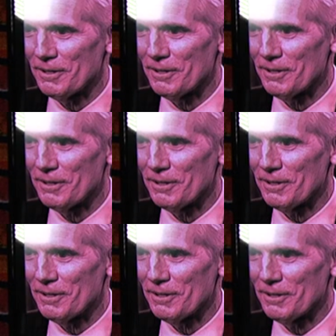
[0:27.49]

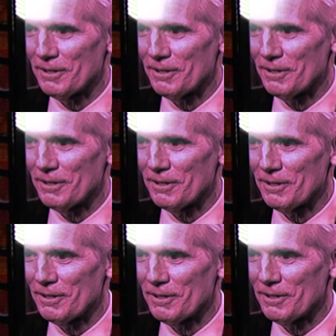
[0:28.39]

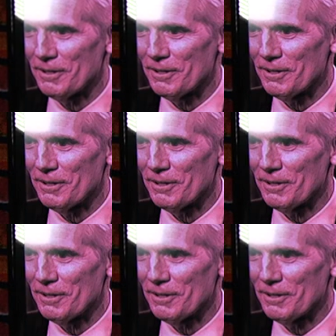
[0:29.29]

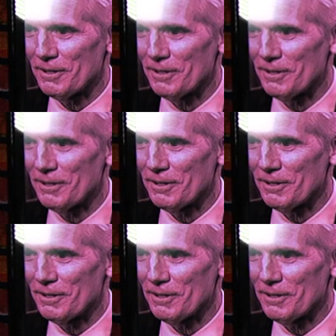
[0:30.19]

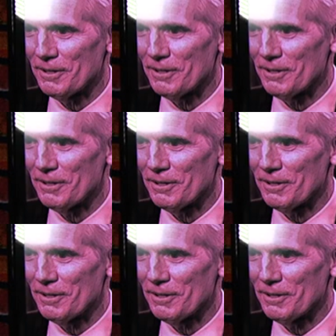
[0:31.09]
(not speaking)